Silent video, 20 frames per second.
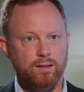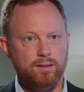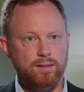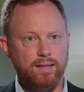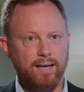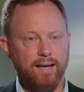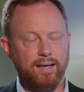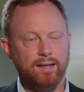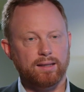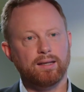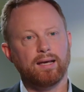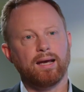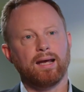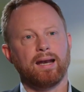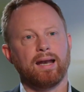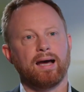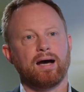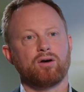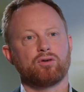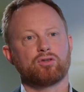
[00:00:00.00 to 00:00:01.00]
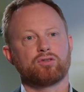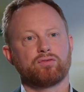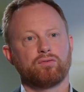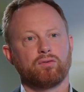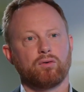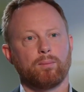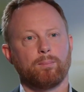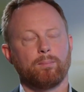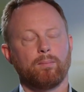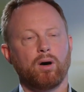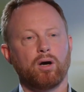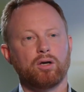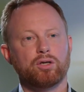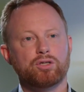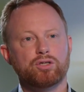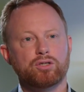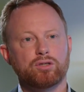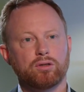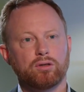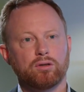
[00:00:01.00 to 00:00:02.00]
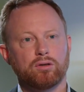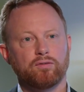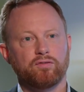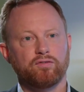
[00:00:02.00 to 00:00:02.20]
that allows for much